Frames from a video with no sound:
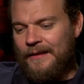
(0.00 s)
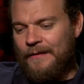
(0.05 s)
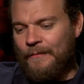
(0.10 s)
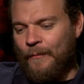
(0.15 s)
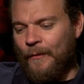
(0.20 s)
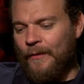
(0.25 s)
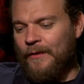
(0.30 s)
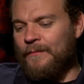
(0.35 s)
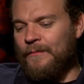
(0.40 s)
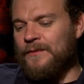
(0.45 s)

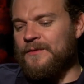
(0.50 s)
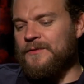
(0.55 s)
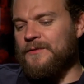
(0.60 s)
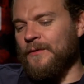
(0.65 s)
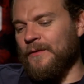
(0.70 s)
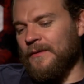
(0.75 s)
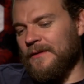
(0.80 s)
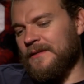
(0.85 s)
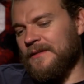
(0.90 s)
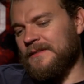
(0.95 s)
working with
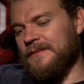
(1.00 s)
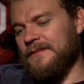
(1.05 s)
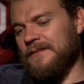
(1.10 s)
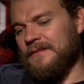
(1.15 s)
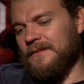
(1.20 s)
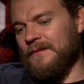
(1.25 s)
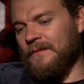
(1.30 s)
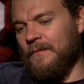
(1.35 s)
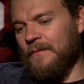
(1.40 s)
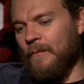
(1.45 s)

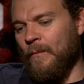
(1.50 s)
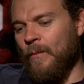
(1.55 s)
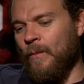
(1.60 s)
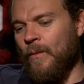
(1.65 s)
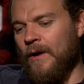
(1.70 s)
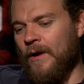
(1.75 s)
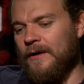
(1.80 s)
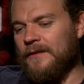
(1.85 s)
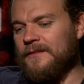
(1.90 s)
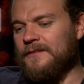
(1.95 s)
Julius
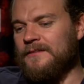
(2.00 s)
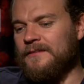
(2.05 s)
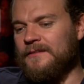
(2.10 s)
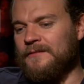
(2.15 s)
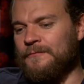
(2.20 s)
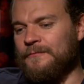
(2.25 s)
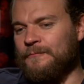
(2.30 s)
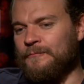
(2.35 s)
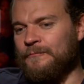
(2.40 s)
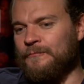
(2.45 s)
was
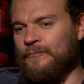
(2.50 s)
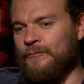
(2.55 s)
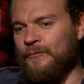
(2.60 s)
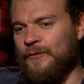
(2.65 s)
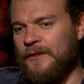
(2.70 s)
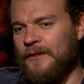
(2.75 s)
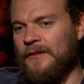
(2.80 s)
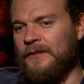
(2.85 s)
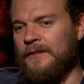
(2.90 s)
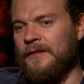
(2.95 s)

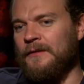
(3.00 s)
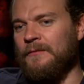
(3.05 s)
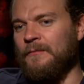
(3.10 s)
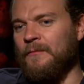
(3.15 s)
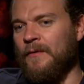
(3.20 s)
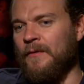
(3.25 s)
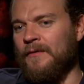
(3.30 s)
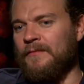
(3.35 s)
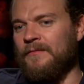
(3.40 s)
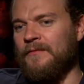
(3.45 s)
really
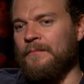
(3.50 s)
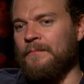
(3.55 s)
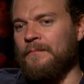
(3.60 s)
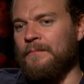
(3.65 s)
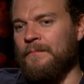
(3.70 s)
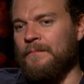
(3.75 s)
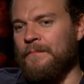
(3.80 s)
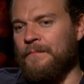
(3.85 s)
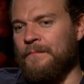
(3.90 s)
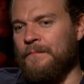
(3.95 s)
one of the
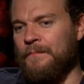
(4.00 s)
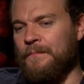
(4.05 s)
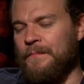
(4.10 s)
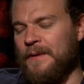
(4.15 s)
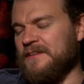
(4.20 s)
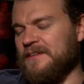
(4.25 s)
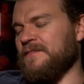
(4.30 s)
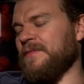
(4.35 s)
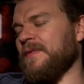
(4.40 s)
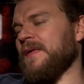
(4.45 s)

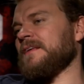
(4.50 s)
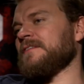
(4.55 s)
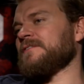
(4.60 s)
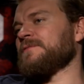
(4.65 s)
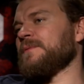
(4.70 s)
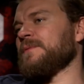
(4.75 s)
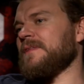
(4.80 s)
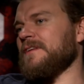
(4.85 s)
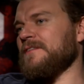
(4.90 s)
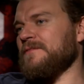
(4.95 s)
best things
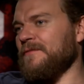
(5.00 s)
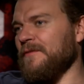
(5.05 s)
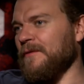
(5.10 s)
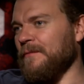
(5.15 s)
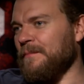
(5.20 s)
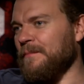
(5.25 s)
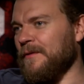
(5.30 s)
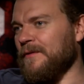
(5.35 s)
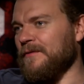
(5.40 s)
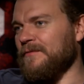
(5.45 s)
with this film,
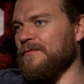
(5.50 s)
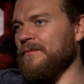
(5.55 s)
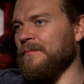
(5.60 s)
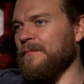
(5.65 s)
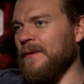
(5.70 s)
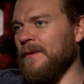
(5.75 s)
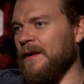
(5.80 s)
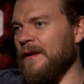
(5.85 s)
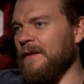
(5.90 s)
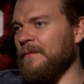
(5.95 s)
because for
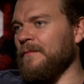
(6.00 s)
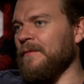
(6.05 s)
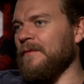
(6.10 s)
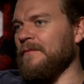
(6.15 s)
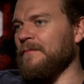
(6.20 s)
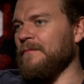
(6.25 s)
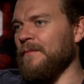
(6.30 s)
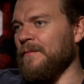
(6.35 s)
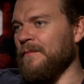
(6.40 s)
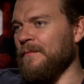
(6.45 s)
me,
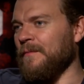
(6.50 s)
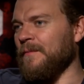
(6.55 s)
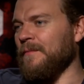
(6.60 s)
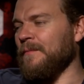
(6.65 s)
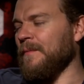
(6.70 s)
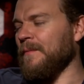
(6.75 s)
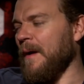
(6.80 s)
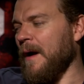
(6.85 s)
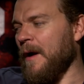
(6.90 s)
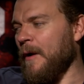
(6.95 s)

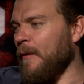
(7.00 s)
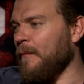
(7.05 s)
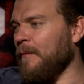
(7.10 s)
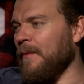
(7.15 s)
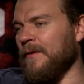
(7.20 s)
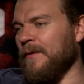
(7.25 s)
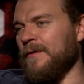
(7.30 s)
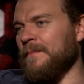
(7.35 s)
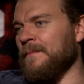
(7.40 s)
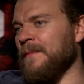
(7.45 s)
I hope we're
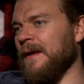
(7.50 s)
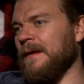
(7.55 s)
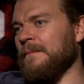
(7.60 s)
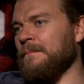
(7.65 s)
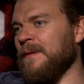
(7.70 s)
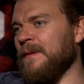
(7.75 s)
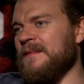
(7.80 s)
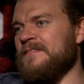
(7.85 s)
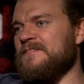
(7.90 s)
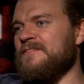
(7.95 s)
going to make
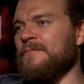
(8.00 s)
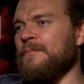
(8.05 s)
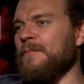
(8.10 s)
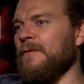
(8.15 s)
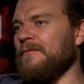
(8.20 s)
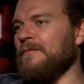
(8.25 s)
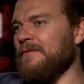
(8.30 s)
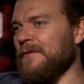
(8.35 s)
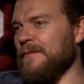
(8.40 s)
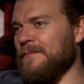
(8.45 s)
plenty of
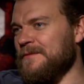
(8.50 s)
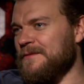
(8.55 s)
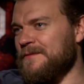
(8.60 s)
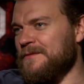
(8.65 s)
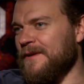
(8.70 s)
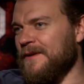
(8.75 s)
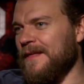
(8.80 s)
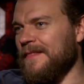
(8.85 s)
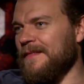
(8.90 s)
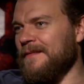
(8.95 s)
more films
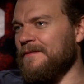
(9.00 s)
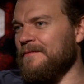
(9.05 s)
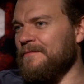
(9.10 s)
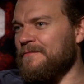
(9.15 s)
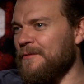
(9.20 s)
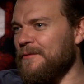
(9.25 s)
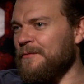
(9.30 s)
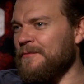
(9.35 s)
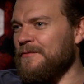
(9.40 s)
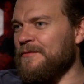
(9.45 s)
together in the
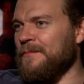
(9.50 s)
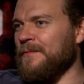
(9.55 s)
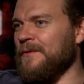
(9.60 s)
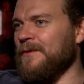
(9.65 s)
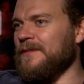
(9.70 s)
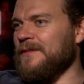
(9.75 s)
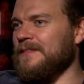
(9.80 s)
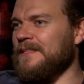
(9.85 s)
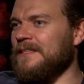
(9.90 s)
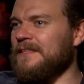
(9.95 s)
future,
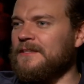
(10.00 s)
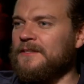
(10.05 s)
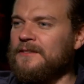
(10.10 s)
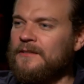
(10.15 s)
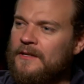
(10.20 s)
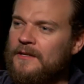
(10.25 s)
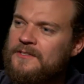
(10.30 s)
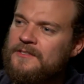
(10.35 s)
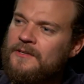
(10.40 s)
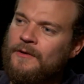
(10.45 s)
because he's
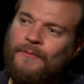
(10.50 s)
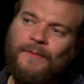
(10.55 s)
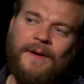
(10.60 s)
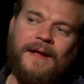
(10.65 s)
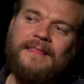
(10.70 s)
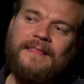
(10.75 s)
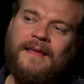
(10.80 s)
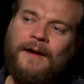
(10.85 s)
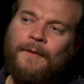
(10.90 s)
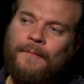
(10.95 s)
such a
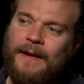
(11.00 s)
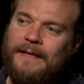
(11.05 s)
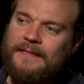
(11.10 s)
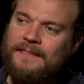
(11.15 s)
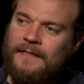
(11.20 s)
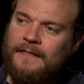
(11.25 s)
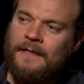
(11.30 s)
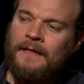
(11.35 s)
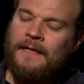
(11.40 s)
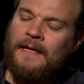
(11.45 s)
great
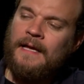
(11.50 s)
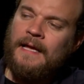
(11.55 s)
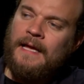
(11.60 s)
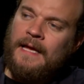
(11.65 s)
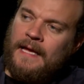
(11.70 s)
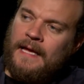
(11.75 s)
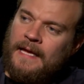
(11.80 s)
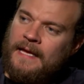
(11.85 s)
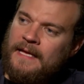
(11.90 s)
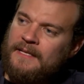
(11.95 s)
director.
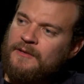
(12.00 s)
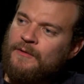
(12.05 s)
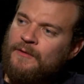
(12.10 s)
He has